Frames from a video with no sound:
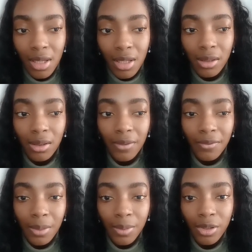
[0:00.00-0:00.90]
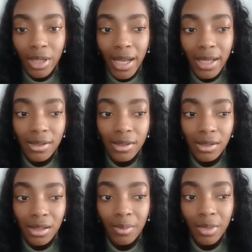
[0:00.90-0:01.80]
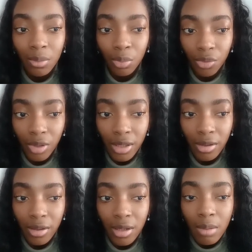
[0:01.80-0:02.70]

Lift up your hands to him in prayer,